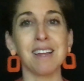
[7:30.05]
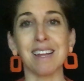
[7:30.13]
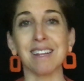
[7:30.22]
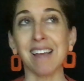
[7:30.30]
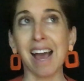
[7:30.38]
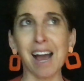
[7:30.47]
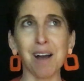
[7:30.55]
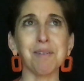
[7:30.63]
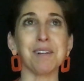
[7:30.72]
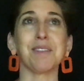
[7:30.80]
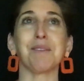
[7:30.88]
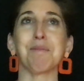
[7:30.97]
and
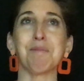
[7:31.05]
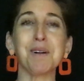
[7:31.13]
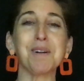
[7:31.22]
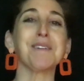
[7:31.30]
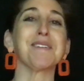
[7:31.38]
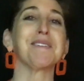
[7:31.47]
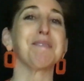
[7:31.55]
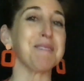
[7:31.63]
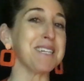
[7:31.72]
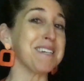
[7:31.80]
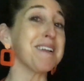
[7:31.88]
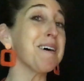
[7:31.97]
how in the world
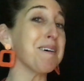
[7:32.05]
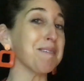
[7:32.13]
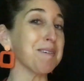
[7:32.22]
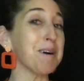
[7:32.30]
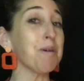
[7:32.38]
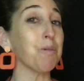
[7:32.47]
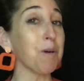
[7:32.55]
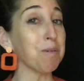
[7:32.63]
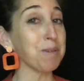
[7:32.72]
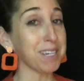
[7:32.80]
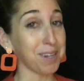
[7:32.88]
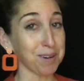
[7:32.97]
we know what
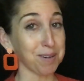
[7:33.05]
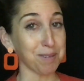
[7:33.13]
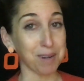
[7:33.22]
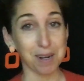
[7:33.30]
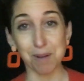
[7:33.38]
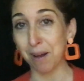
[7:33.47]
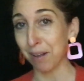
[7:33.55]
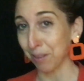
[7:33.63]
we know about